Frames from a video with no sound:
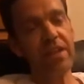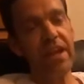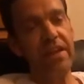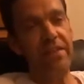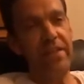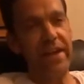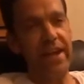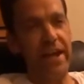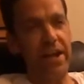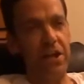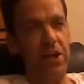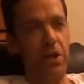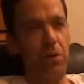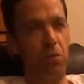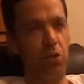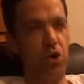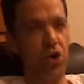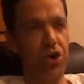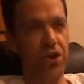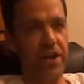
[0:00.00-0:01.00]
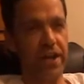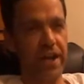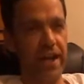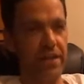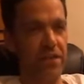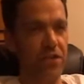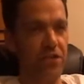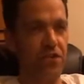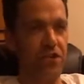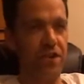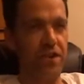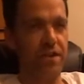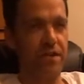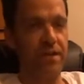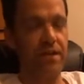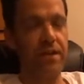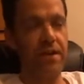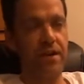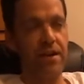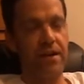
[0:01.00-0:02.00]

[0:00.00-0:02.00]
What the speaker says: and they ended up working together, and,